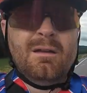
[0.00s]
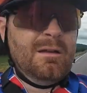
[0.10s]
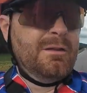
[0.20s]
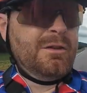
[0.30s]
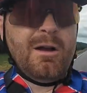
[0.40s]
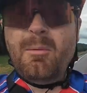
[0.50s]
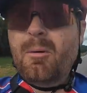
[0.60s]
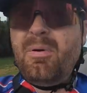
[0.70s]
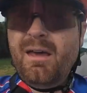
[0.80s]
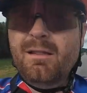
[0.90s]
Let's talk
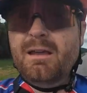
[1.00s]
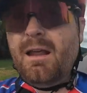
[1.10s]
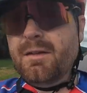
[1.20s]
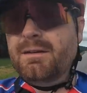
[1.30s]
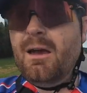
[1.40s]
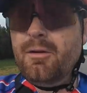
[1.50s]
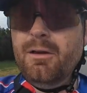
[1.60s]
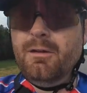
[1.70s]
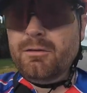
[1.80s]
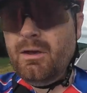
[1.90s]
about pedaling on the
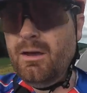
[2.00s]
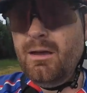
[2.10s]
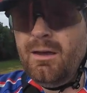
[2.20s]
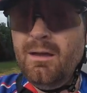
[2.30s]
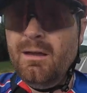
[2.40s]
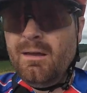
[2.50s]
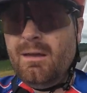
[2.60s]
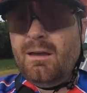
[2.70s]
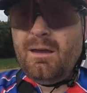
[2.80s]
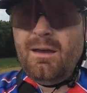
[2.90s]
downhills.
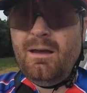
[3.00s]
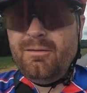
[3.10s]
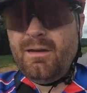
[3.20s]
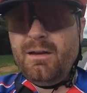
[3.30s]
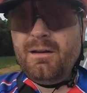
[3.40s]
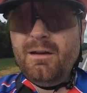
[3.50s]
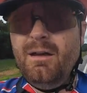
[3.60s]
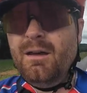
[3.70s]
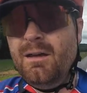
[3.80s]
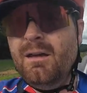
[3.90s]
I had a
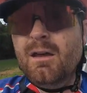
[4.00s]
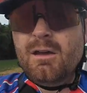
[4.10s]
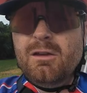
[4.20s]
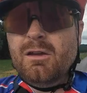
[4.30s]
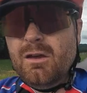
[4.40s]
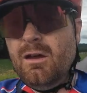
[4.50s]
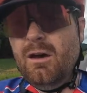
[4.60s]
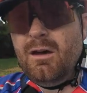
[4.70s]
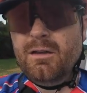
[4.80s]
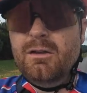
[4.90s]

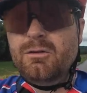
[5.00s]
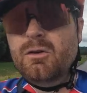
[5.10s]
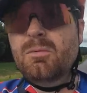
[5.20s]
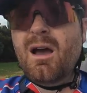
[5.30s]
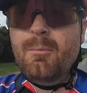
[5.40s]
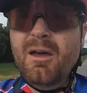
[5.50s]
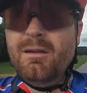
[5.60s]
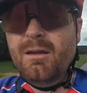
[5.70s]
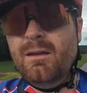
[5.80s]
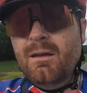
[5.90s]
YouTube comment
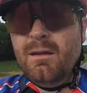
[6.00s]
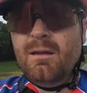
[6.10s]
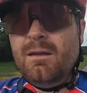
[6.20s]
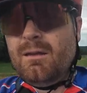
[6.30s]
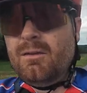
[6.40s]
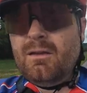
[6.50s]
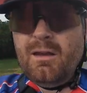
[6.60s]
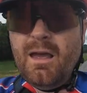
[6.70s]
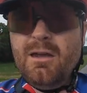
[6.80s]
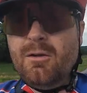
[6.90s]

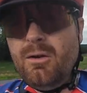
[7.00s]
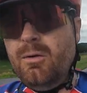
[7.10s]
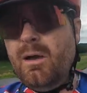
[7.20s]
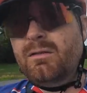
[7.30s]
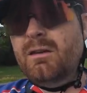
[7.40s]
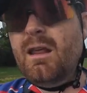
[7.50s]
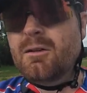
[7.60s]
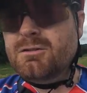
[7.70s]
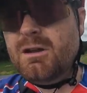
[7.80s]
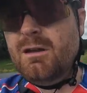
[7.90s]
saying, hey, you're wasting
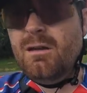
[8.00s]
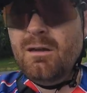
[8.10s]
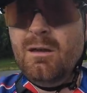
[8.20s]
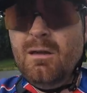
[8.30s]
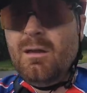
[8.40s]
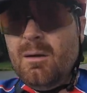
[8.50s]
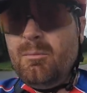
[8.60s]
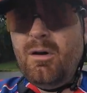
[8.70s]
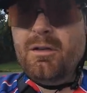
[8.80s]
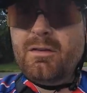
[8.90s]
energy.
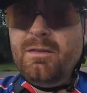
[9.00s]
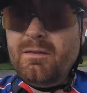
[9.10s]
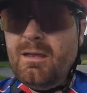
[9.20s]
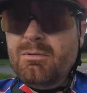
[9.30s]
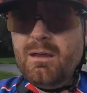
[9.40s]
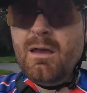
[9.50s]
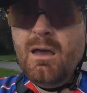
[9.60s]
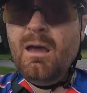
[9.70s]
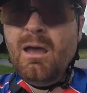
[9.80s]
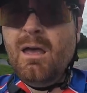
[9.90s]
Paul said the same thing.
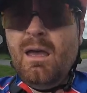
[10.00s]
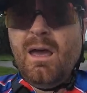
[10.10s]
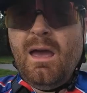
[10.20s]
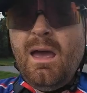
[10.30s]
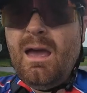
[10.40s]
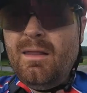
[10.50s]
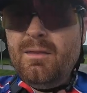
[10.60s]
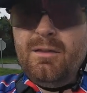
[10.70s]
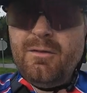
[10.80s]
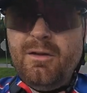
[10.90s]
And
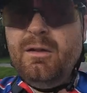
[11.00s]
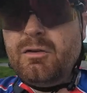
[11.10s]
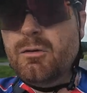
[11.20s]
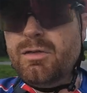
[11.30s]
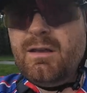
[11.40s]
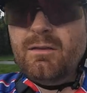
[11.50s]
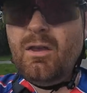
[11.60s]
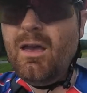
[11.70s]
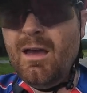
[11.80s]
the truth is,